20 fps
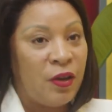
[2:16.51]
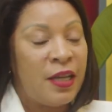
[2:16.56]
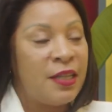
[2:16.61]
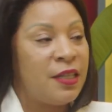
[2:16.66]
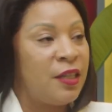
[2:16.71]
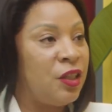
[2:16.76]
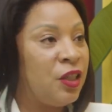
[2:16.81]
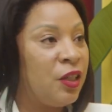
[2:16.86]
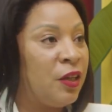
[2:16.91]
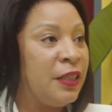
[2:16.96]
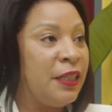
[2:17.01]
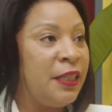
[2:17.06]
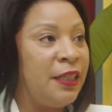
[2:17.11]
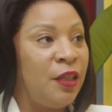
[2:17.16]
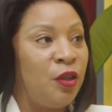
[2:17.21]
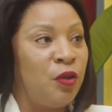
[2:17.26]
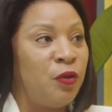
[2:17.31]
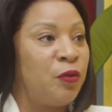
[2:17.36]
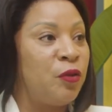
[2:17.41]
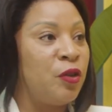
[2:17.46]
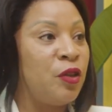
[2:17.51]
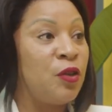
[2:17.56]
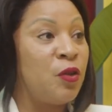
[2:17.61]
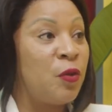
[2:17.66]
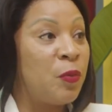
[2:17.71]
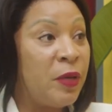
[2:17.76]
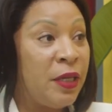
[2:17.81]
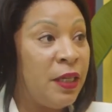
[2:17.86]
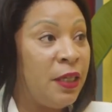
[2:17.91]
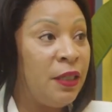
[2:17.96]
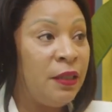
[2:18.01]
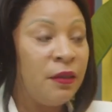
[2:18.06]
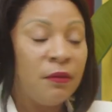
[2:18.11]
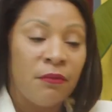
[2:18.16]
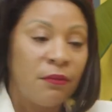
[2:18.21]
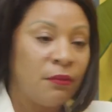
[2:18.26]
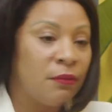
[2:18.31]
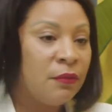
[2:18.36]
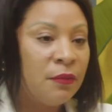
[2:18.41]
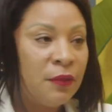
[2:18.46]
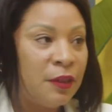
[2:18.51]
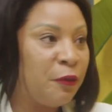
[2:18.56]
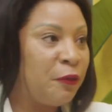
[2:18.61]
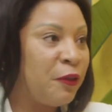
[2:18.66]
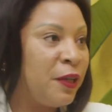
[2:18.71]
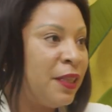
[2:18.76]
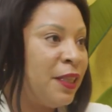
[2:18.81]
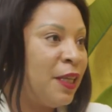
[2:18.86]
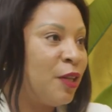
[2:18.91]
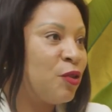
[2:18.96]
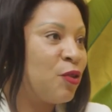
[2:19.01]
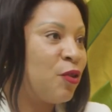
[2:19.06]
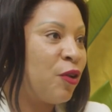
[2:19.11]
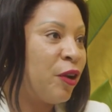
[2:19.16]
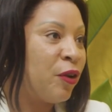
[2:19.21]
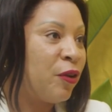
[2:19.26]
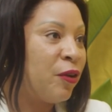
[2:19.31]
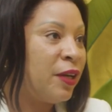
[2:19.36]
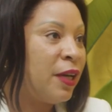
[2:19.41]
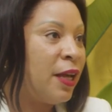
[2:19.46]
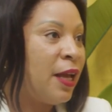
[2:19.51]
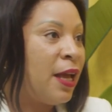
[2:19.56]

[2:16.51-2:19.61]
As a child, I think you've got so many different things going on.